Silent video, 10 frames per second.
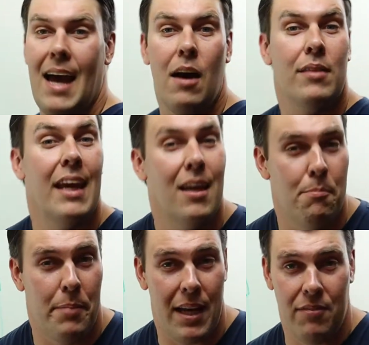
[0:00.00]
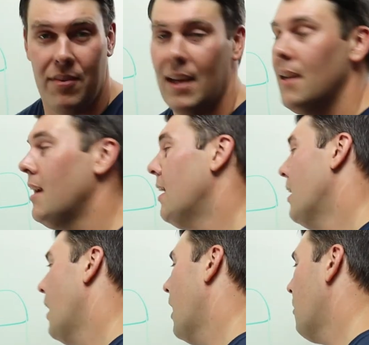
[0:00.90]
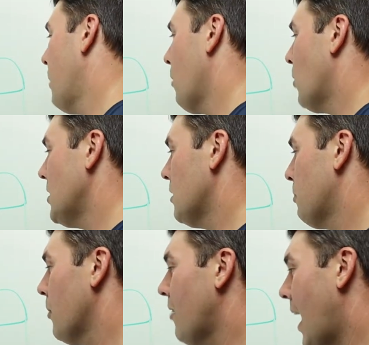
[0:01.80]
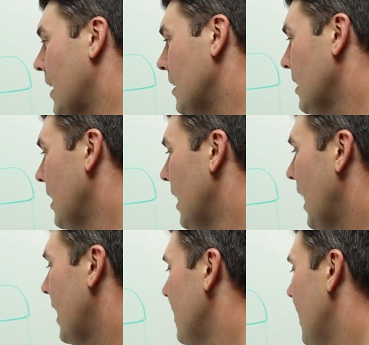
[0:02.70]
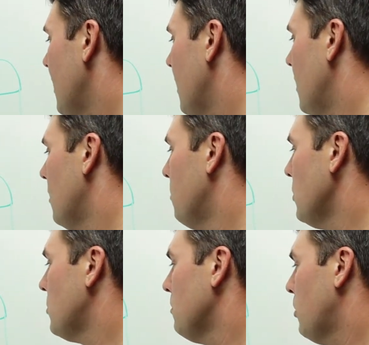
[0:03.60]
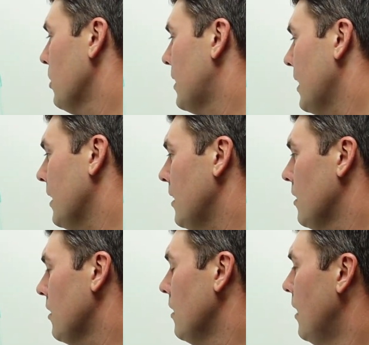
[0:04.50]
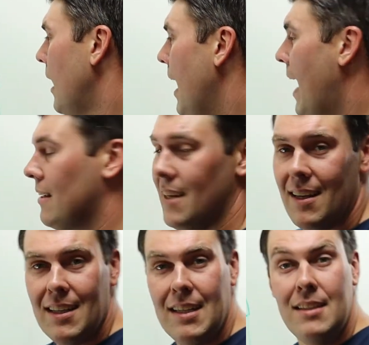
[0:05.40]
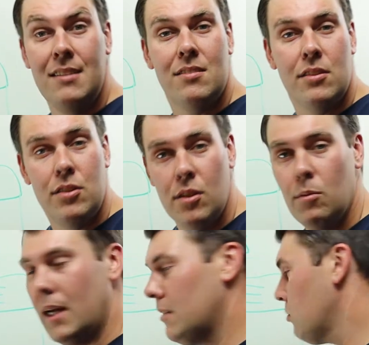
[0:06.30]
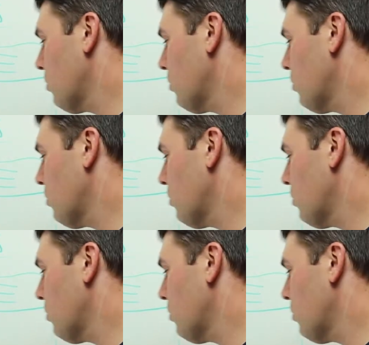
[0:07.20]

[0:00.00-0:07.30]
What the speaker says: they can benefit by what you're providing. And then the most important thing that your ad content needs to do is